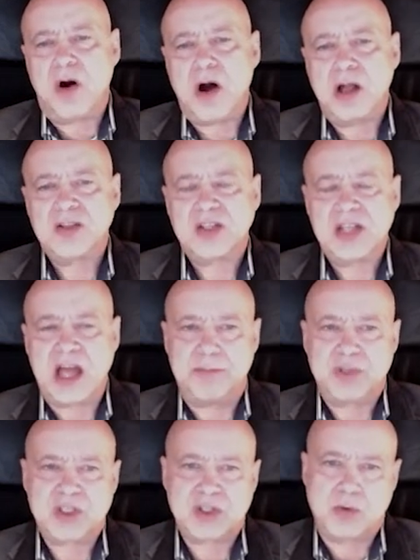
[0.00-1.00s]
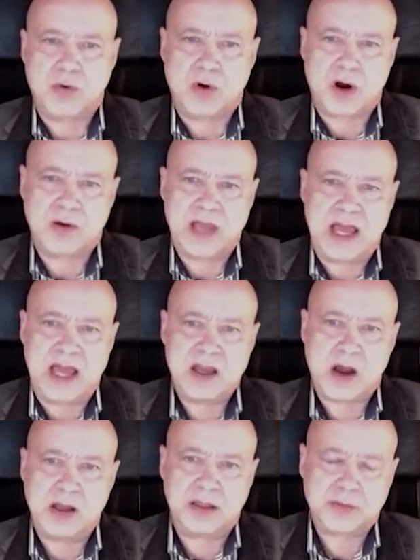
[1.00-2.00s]
concepts or
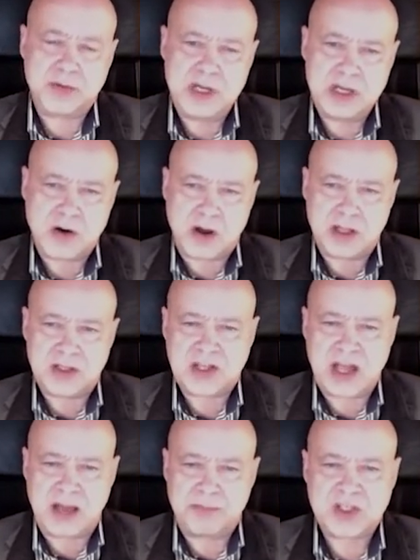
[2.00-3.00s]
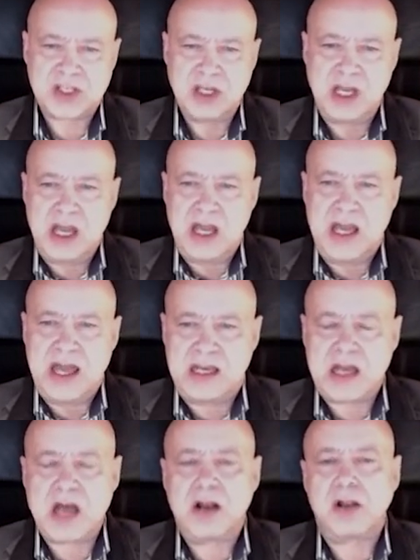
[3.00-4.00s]
AI3 concepts,
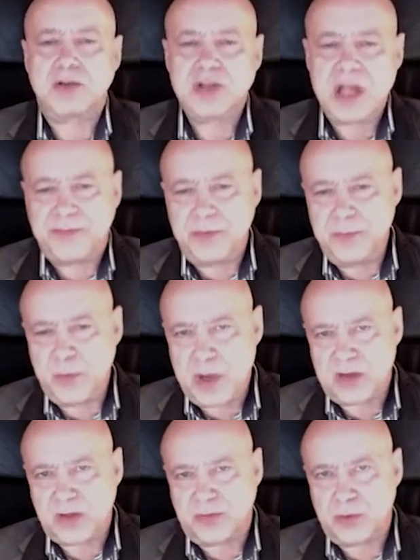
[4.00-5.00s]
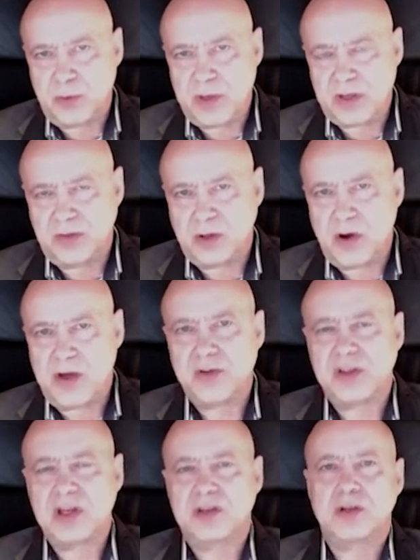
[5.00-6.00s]
and for the rest of the
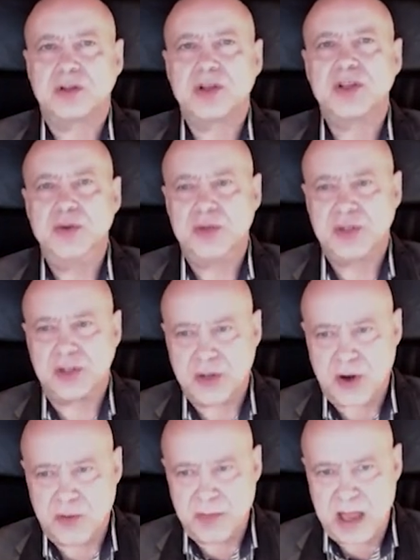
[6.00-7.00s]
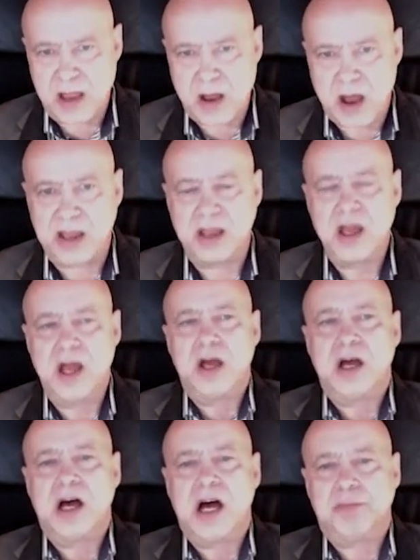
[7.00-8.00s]
conversation, I'll just use the term AI.
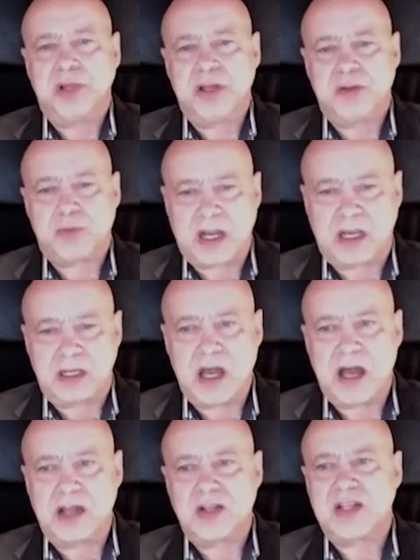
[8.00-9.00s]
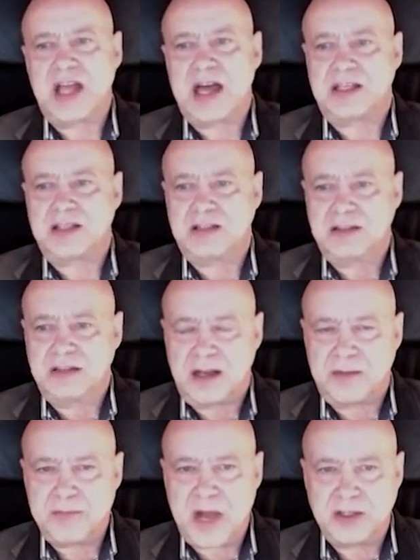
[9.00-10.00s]
Please recognize that
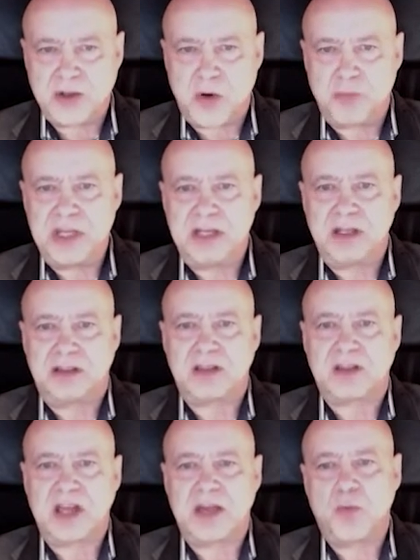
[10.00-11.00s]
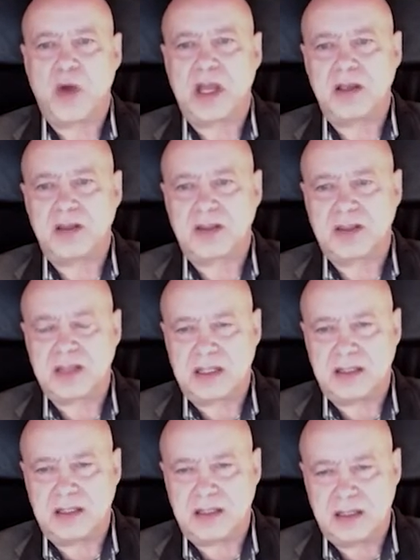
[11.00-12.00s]
I don't mean it the same way as that
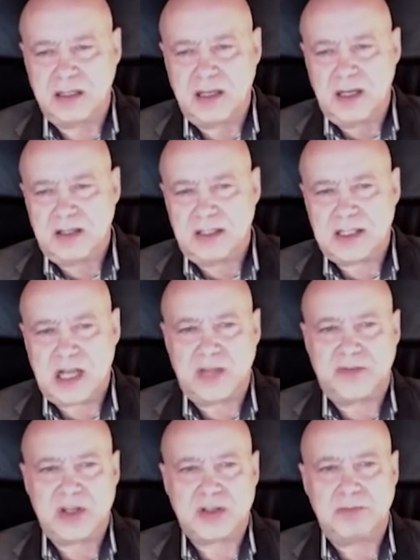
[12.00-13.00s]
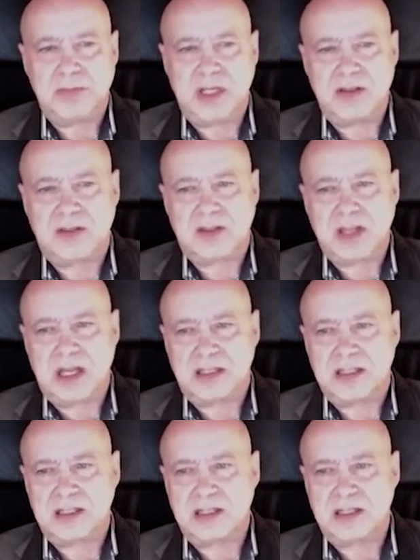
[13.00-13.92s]
the television means that